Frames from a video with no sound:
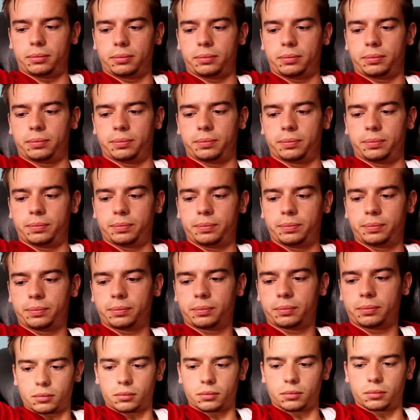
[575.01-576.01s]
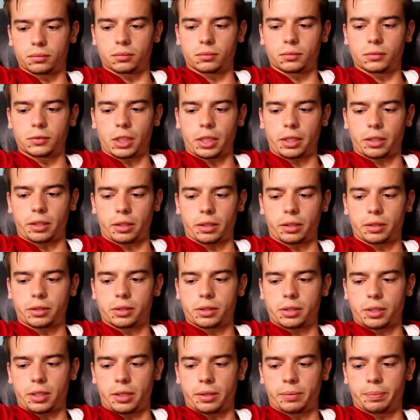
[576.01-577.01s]
I think
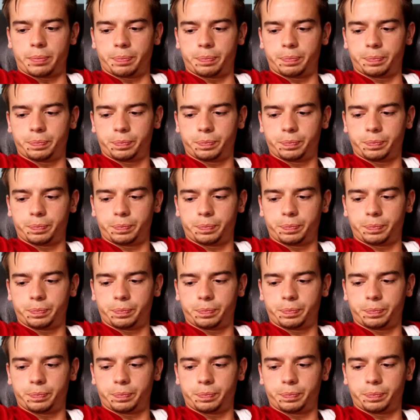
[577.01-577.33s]
it's time.